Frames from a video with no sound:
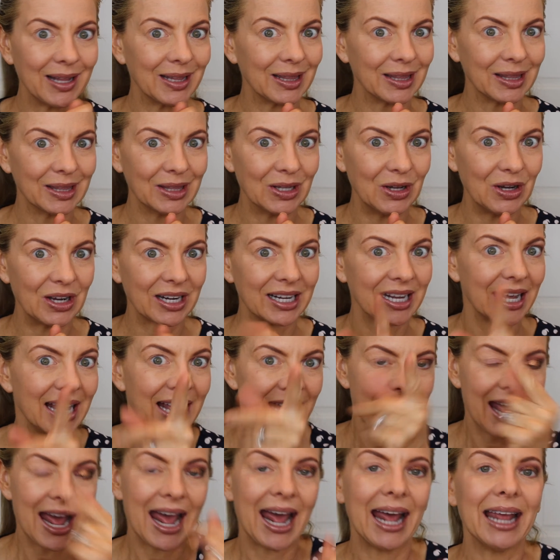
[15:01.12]
look,
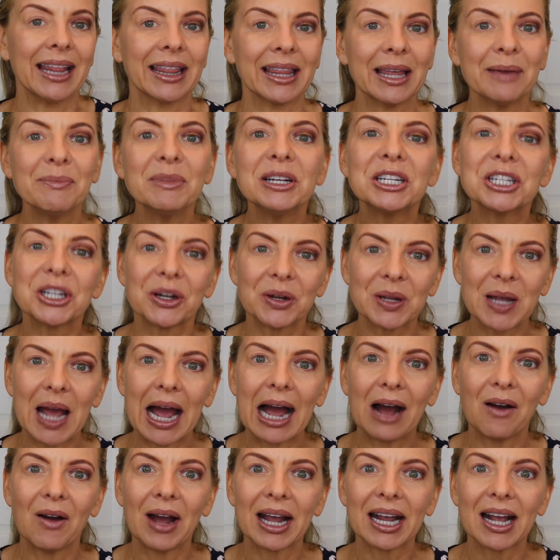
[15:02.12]
and let me show you
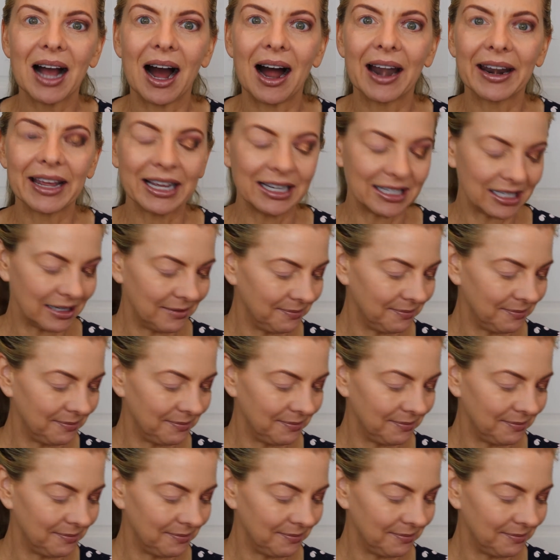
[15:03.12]
how I got it.